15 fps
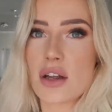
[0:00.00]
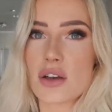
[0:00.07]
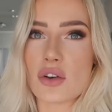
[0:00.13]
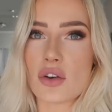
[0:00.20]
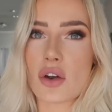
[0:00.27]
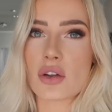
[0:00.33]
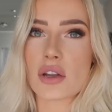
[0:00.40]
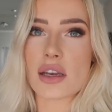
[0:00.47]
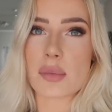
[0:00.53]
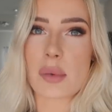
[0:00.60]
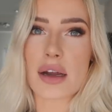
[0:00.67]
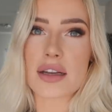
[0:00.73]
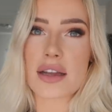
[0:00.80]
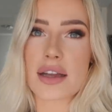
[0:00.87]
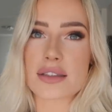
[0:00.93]
not letting
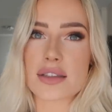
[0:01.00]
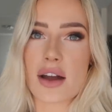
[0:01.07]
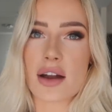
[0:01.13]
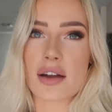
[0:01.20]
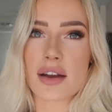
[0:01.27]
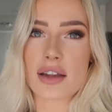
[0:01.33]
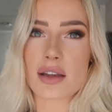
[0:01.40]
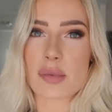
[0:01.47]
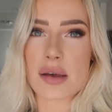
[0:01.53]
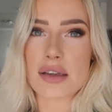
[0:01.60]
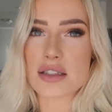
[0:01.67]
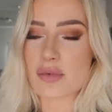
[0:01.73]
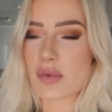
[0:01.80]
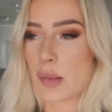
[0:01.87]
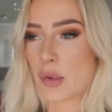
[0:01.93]
my anxiety get the
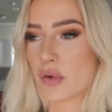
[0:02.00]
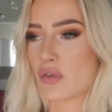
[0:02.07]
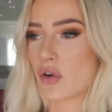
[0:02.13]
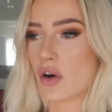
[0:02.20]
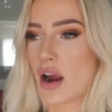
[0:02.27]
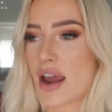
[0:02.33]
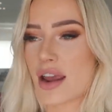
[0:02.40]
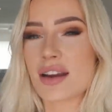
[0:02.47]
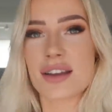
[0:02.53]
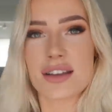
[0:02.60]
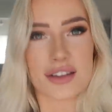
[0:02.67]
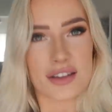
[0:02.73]
best of me before I